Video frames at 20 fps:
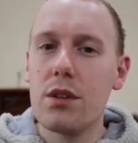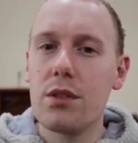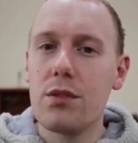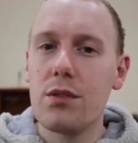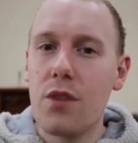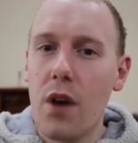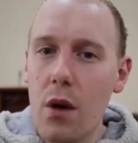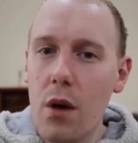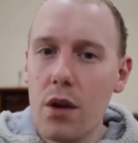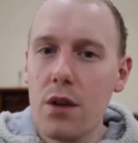is
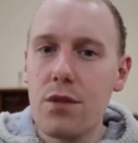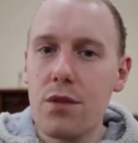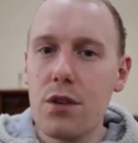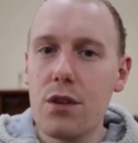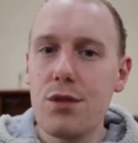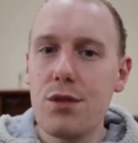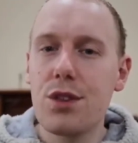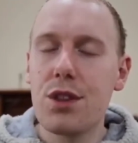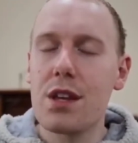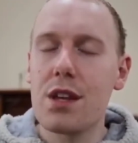very
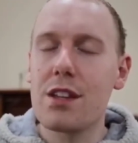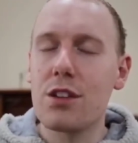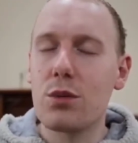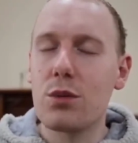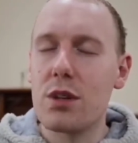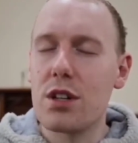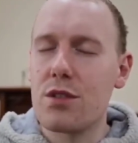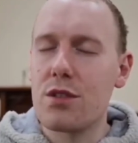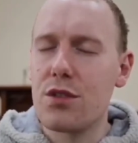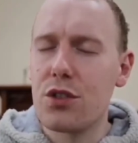few
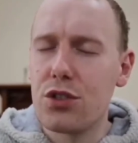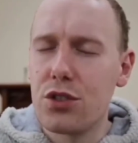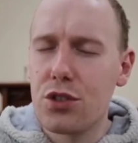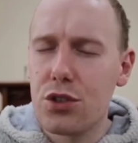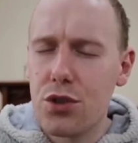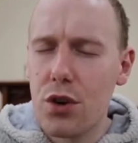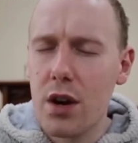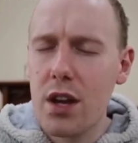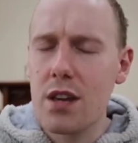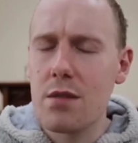things which
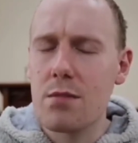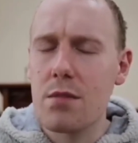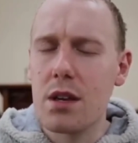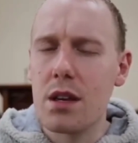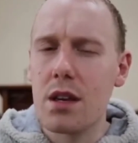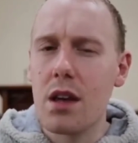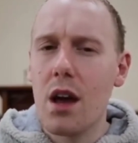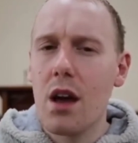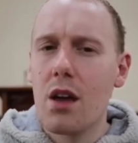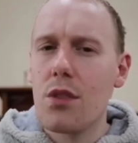frustrate
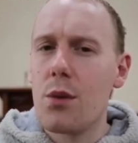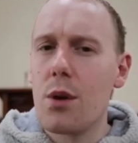me.